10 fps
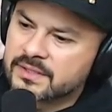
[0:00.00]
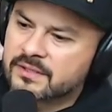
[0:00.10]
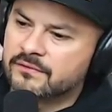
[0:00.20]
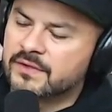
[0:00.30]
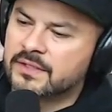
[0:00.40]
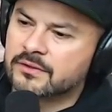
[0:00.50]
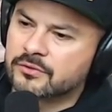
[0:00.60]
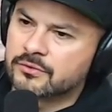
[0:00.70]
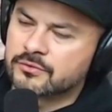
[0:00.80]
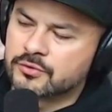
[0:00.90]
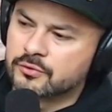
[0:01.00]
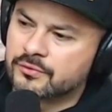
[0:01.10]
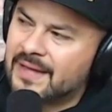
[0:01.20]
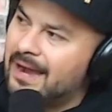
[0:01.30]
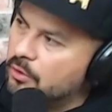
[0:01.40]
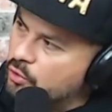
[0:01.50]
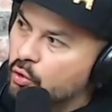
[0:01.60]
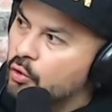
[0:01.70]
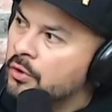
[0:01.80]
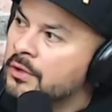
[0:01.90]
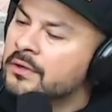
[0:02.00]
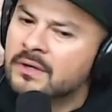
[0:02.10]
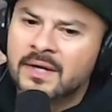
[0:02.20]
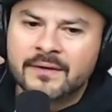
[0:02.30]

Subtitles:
Inconvenient Truth, Al Gore,